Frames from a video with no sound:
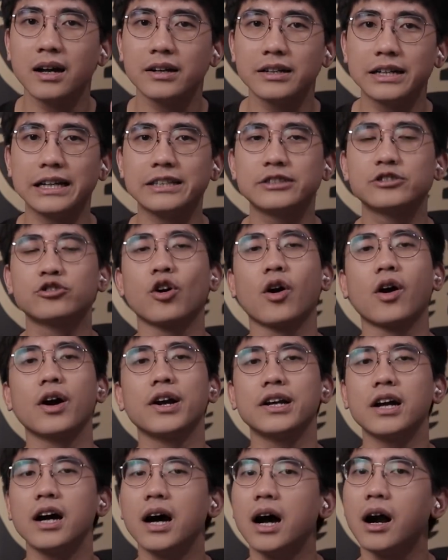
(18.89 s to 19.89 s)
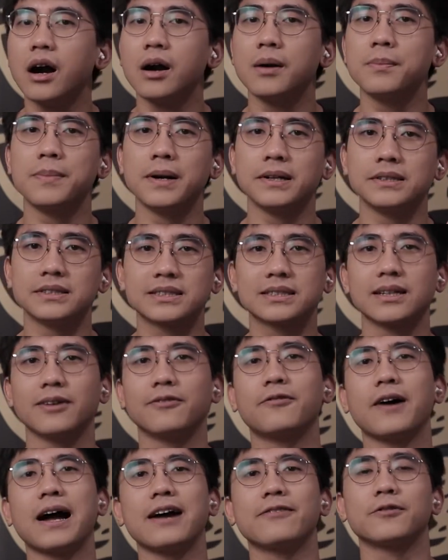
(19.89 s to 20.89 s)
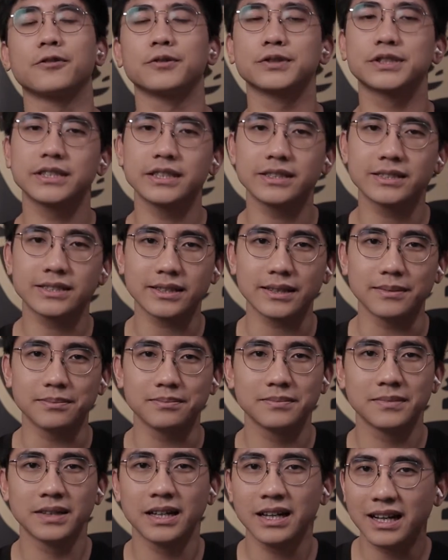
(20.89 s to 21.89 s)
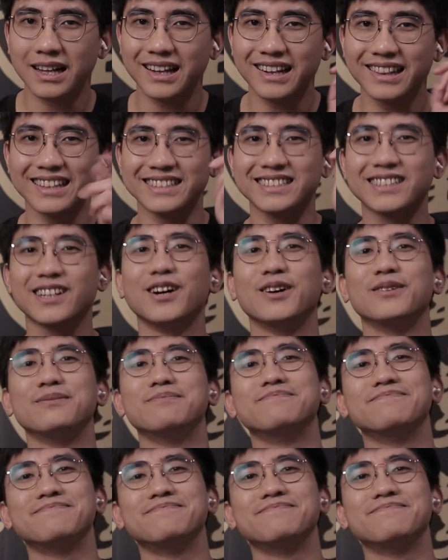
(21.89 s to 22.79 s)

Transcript: Detroit Urban Survival System. Let's go.